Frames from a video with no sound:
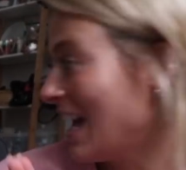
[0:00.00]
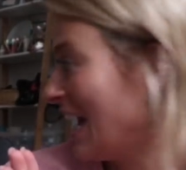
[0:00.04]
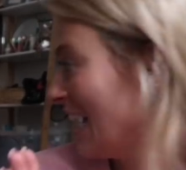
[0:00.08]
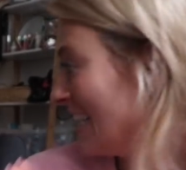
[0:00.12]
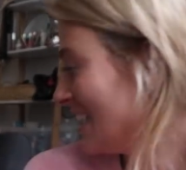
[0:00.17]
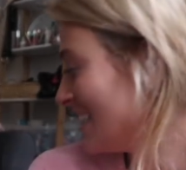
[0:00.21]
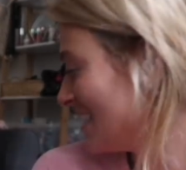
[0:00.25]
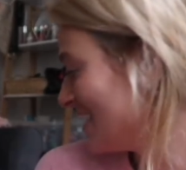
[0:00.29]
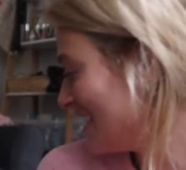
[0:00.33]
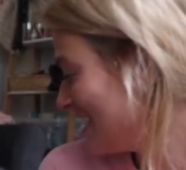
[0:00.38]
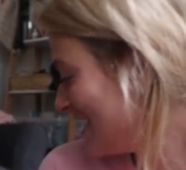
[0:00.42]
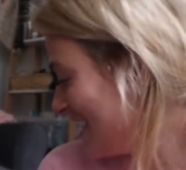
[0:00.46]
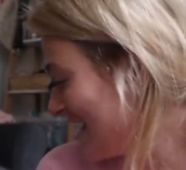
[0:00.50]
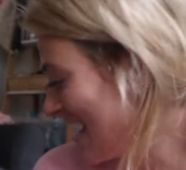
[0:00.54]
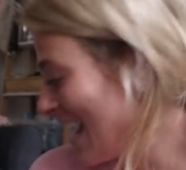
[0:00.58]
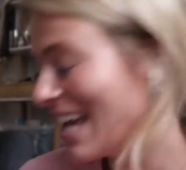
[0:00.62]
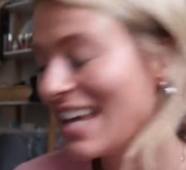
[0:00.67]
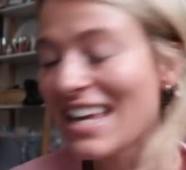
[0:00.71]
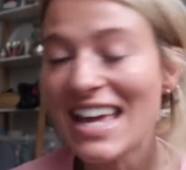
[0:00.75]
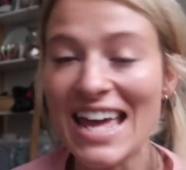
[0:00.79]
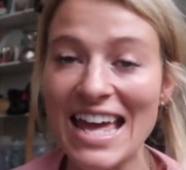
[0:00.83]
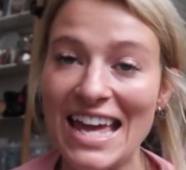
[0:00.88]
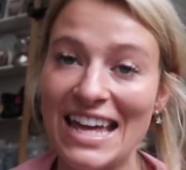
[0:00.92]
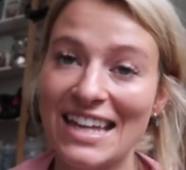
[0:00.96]
And
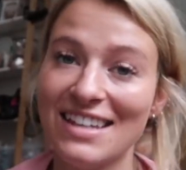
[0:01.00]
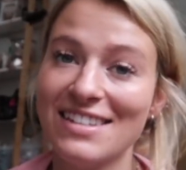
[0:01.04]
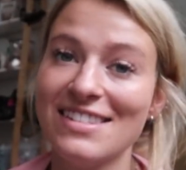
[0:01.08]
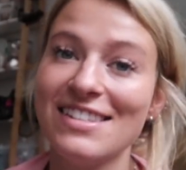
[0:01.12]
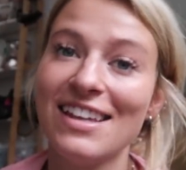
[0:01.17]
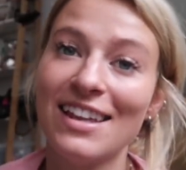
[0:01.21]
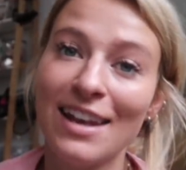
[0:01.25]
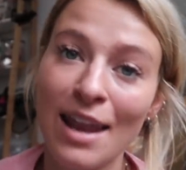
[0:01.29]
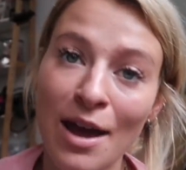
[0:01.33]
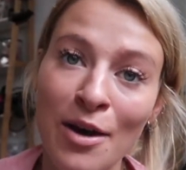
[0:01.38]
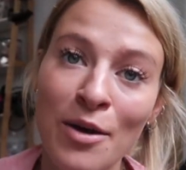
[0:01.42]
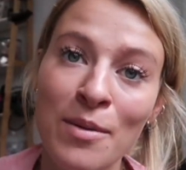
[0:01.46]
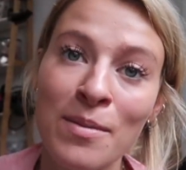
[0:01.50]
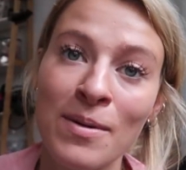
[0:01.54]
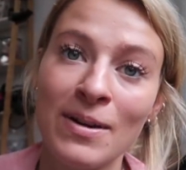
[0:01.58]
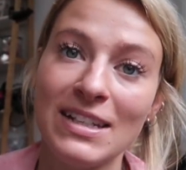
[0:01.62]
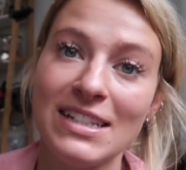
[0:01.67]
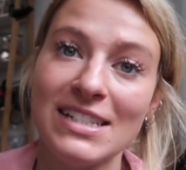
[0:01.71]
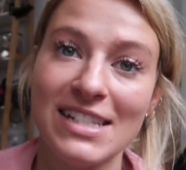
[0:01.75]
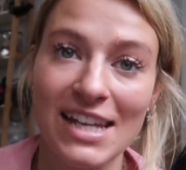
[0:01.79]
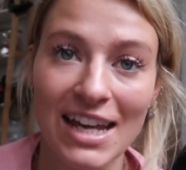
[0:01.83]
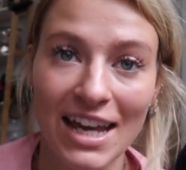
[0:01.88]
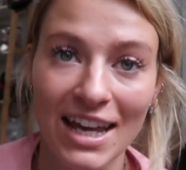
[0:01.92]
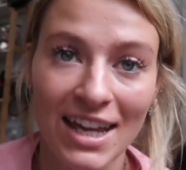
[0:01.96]
today is a lower
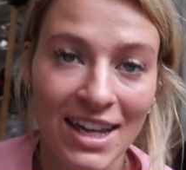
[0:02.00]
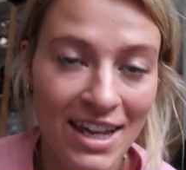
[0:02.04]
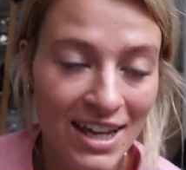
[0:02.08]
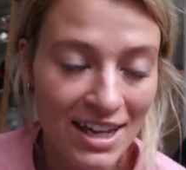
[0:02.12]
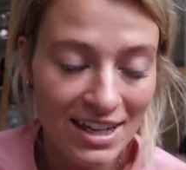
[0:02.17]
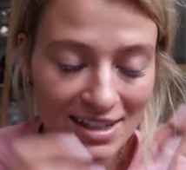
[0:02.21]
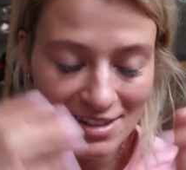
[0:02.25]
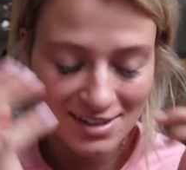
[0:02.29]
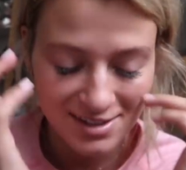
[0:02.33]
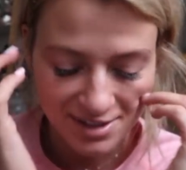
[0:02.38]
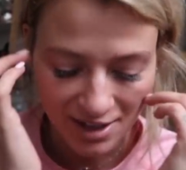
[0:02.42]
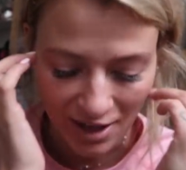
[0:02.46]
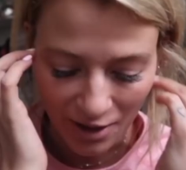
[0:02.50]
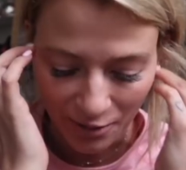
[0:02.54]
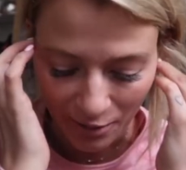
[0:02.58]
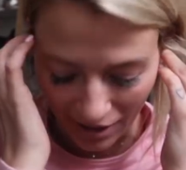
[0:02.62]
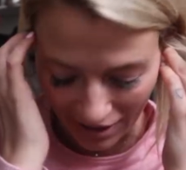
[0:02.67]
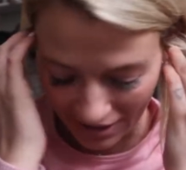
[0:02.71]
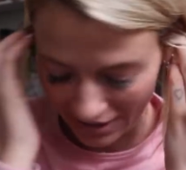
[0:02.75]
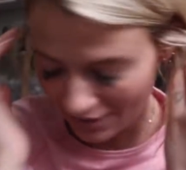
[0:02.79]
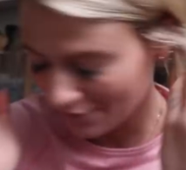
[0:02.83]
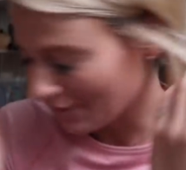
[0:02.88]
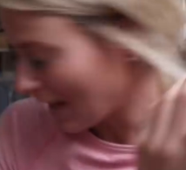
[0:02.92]
body day. So I